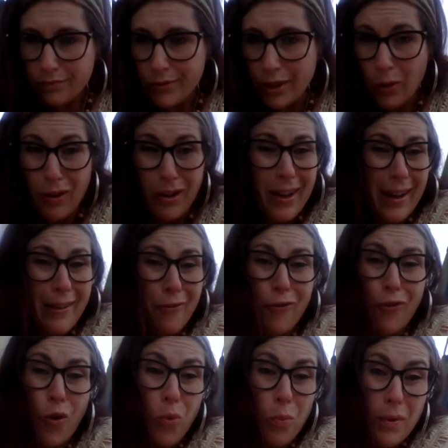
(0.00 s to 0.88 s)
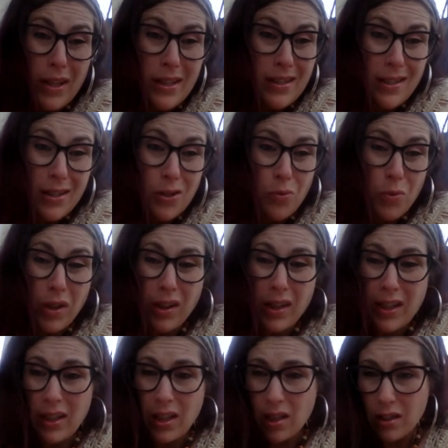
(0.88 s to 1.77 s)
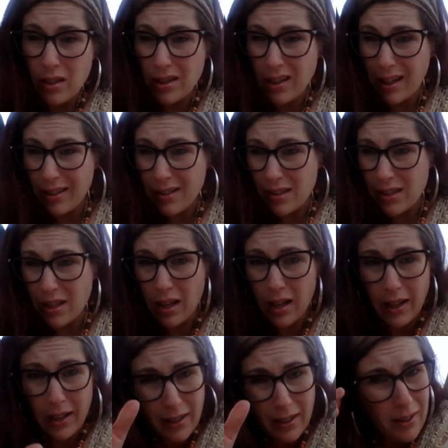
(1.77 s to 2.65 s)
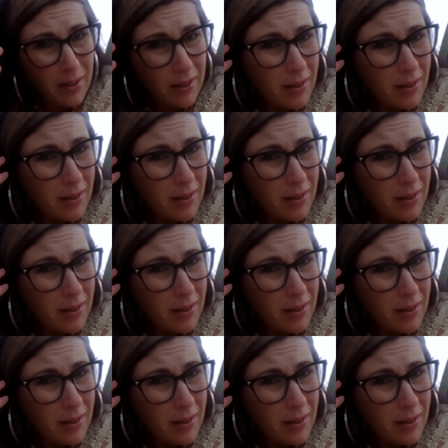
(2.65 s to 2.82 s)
Well, full business, really, not side.